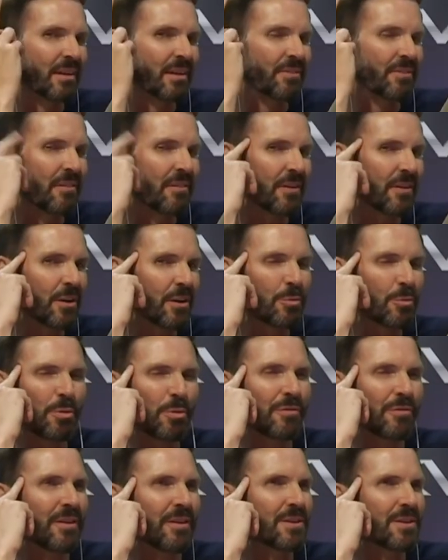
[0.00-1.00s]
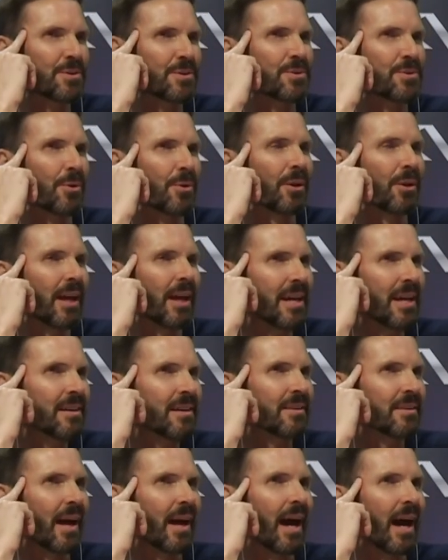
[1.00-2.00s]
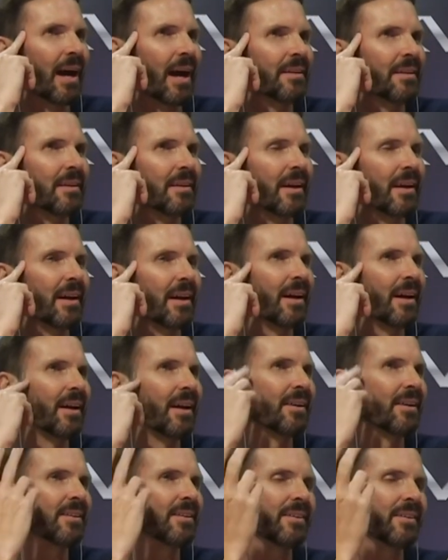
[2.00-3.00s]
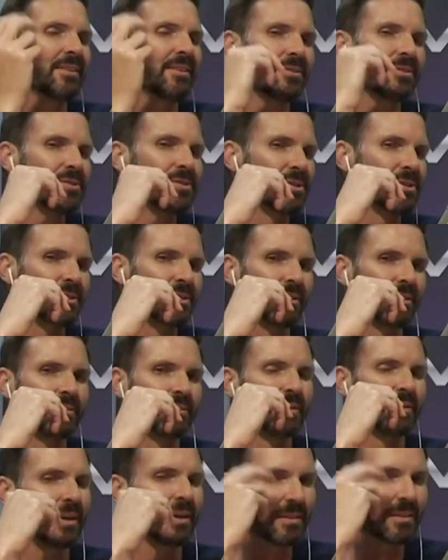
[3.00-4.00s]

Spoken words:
If other professors are like that and you just are,